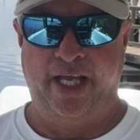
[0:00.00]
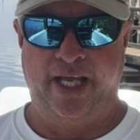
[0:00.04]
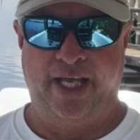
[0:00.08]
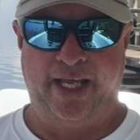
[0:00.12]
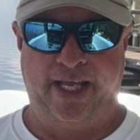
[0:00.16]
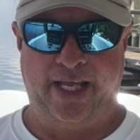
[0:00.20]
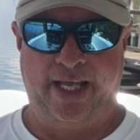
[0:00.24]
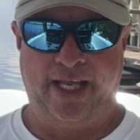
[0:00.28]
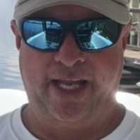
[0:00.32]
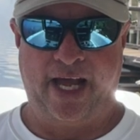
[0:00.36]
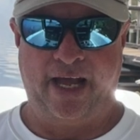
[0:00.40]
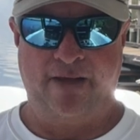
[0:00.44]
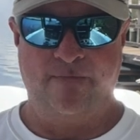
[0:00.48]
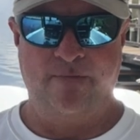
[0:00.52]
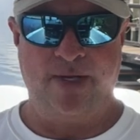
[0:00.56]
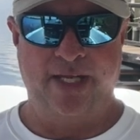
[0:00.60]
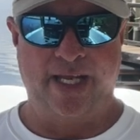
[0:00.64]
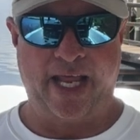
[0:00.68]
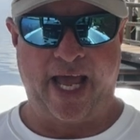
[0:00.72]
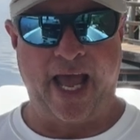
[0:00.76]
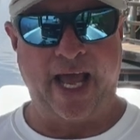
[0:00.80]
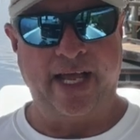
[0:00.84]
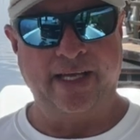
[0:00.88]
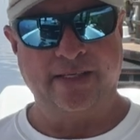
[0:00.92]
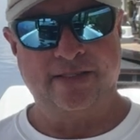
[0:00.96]
And I've
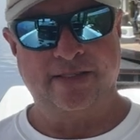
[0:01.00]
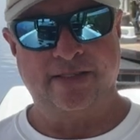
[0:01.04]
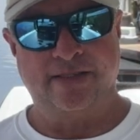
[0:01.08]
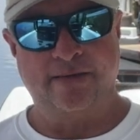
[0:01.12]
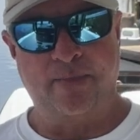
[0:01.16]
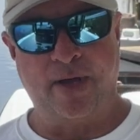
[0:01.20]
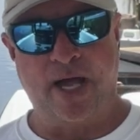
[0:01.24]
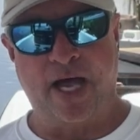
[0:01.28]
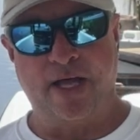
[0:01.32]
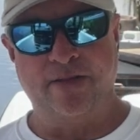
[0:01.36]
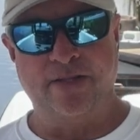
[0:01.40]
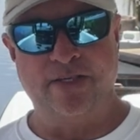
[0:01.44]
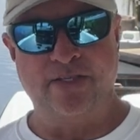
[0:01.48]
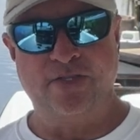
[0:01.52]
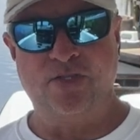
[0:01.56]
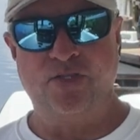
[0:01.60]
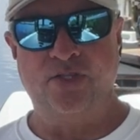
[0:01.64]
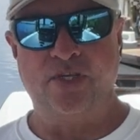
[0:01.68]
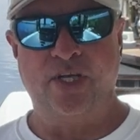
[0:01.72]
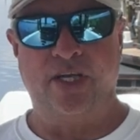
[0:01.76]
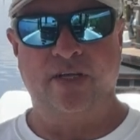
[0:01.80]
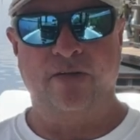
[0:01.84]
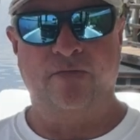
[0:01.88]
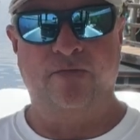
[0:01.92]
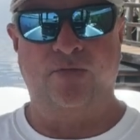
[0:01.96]
been asked about this
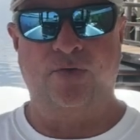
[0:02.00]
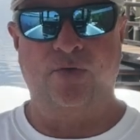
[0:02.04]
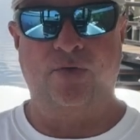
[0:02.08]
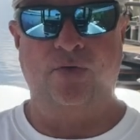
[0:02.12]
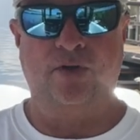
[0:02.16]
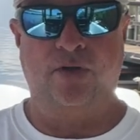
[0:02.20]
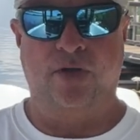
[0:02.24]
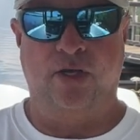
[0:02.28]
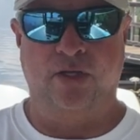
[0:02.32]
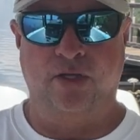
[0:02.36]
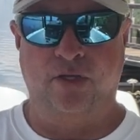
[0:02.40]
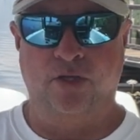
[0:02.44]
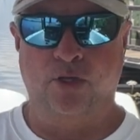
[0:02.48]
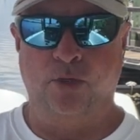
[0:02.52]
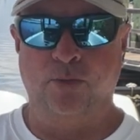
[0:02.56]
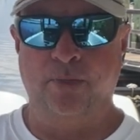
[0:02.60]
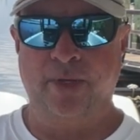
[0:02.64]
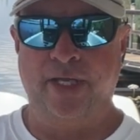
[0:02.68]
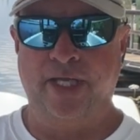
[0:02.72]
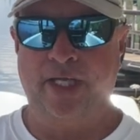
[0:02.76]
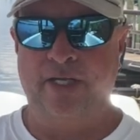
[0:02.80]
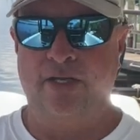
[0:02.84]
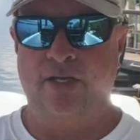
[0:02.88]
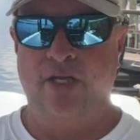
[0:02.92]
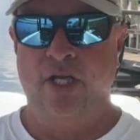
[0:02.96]
jig for a little
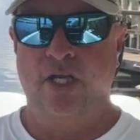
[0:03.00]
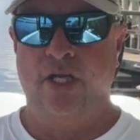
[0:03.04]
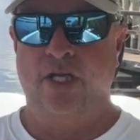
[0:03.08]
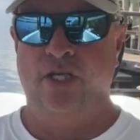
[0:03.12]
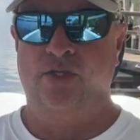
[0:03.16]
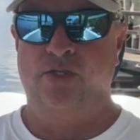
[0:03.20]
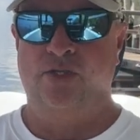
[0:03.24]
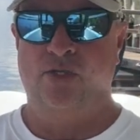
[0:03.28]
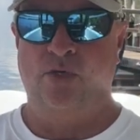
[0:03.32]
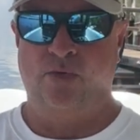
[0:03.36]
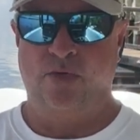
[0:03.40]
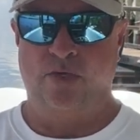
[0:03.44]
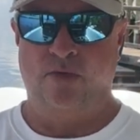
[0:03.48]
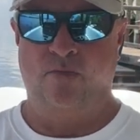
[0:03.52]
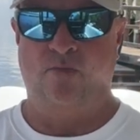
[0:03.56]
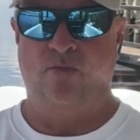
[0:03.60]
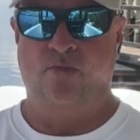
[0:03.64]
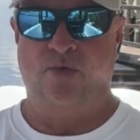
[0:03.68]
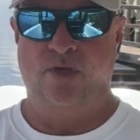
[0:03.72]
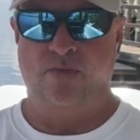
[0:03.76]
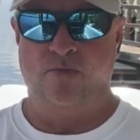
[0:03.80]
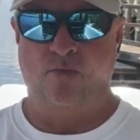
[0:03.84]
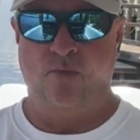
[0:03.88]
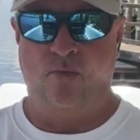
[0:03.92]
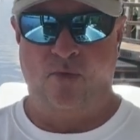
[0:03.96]
bit, so we
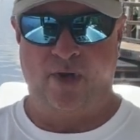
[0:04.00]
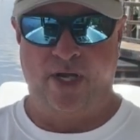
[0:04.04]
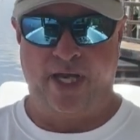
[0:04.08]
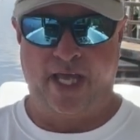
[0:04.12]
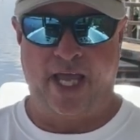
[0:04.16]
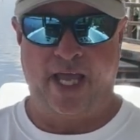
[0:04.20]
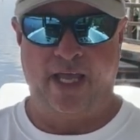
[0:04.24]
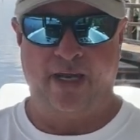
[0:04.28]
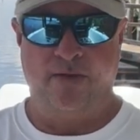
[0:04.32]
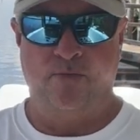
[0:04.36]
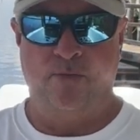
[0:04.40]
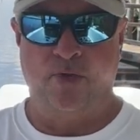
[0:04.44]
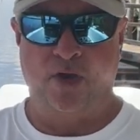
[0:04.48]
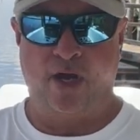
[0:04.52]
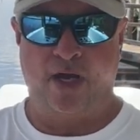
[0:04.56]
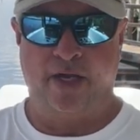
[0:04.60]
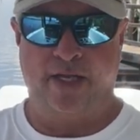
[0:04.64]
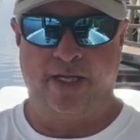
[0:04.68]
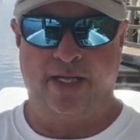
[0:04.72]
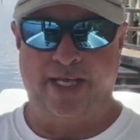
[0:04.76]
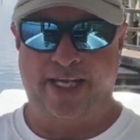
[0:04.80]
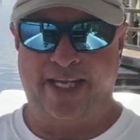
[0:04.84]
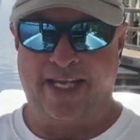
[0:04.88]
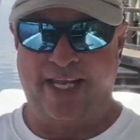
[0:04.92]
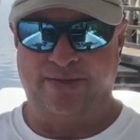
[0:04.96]
went ahead and brought
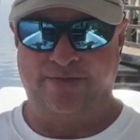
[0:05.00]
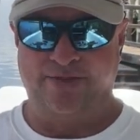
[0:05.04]
it in.